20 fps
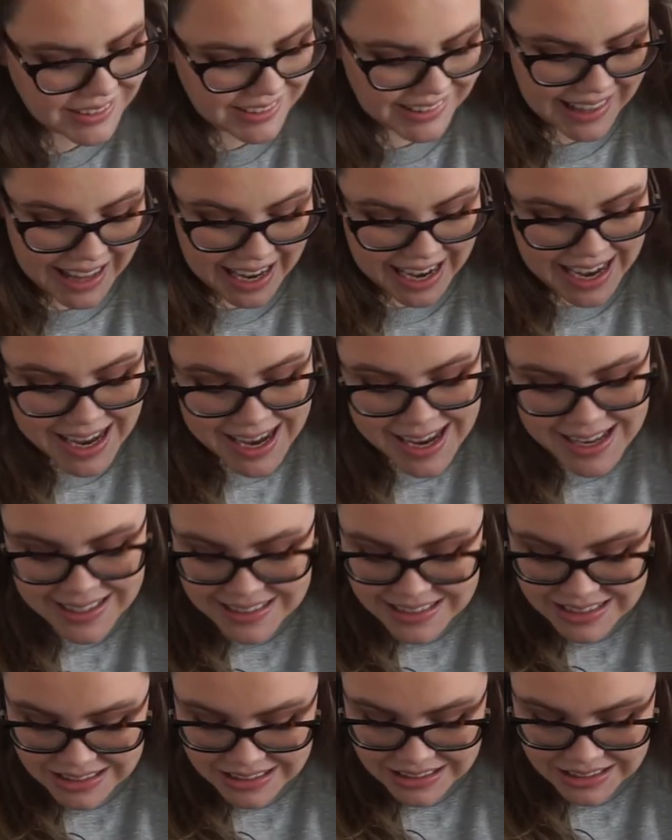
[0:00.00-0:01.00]

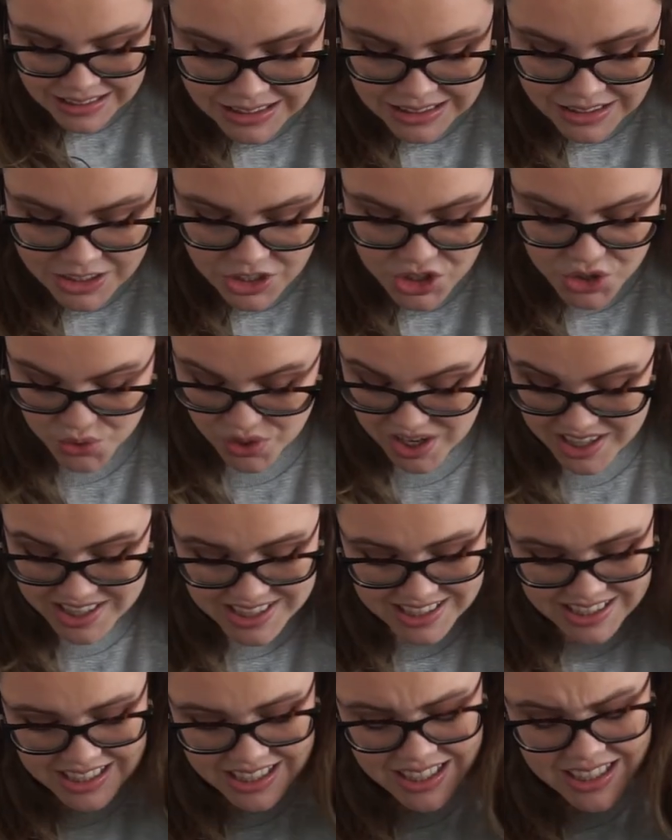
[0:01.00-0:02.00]
Liked?
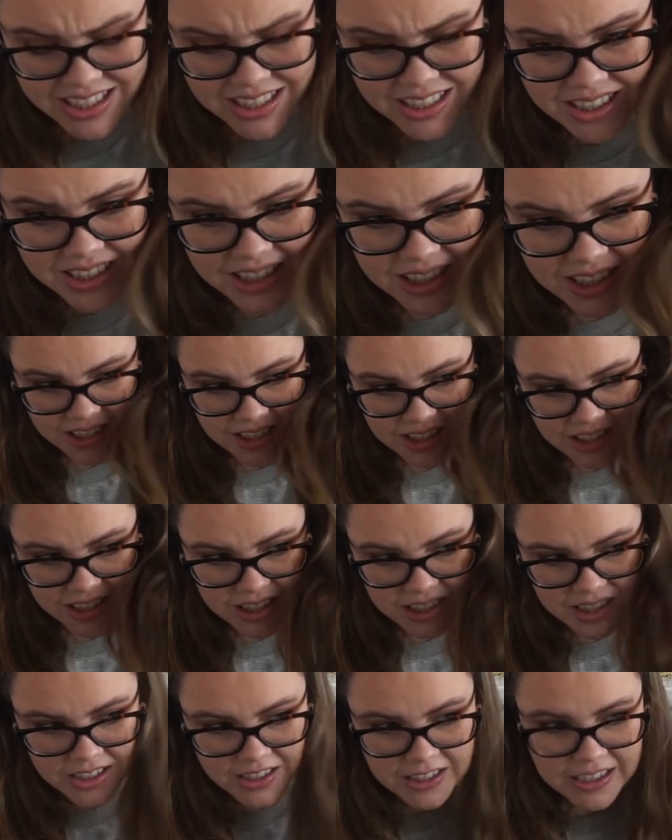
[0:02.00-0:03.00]
Trusted?
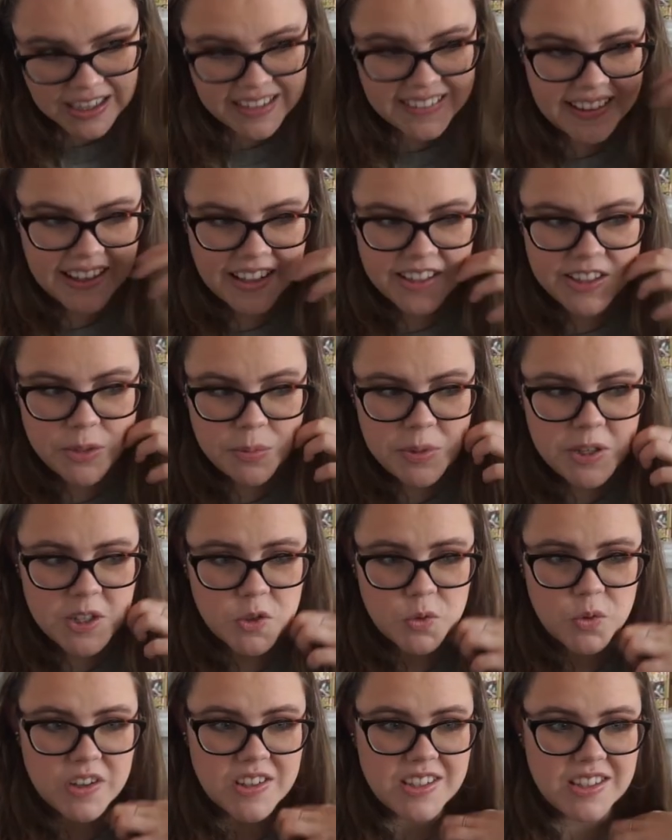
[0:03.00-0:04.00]
I'd like to be
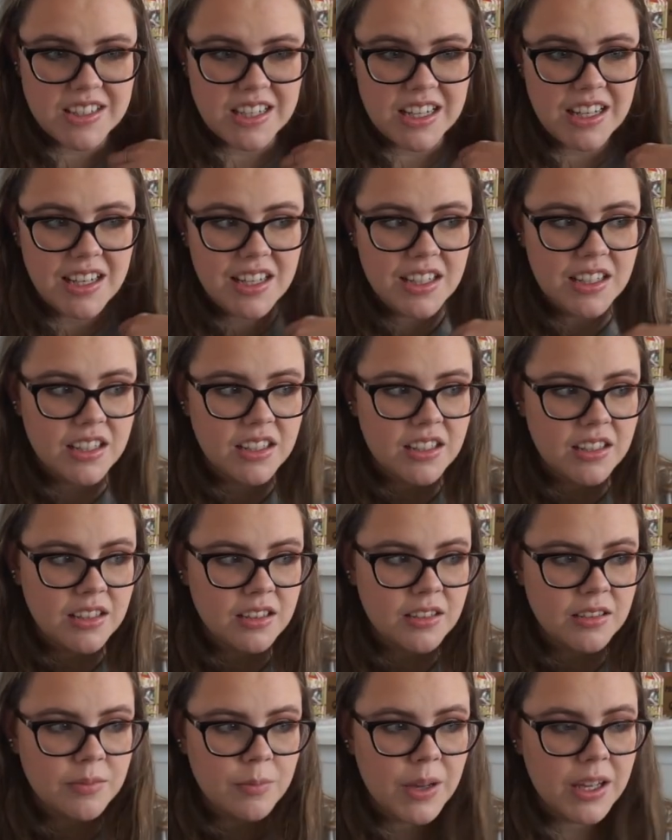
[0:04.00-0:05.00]
trusted,
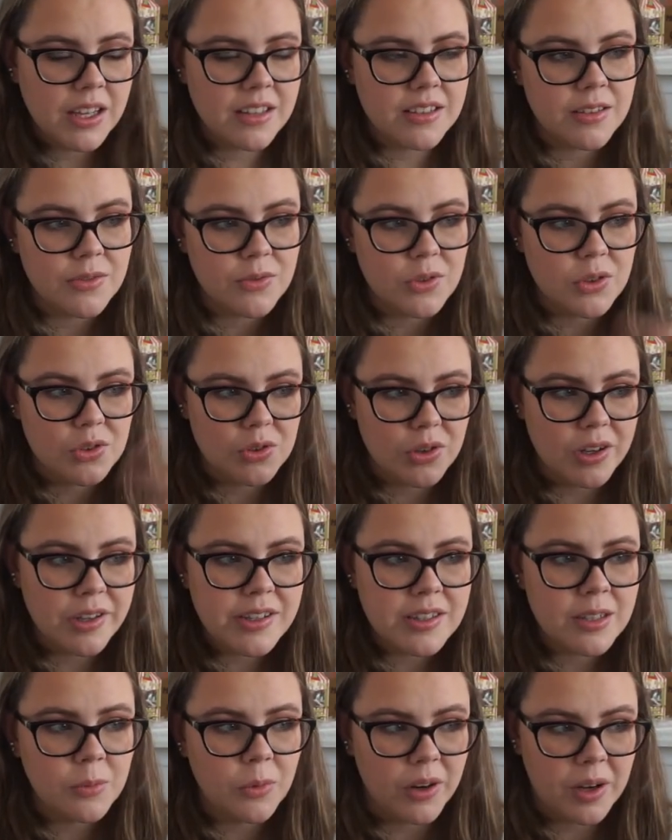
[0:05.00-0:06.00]
because if you trust
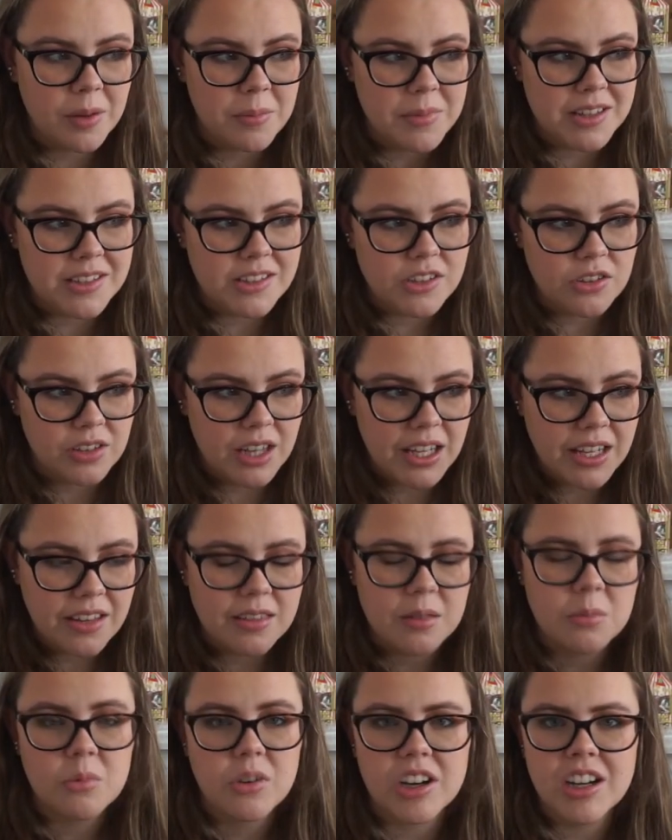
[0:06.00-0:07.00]
someone, it means you like
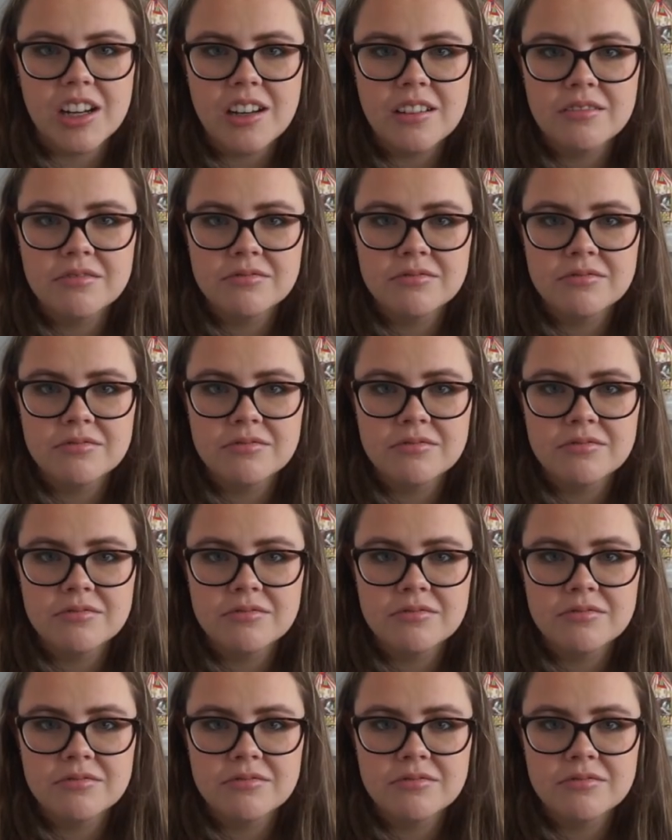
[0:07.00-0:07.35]
them, right?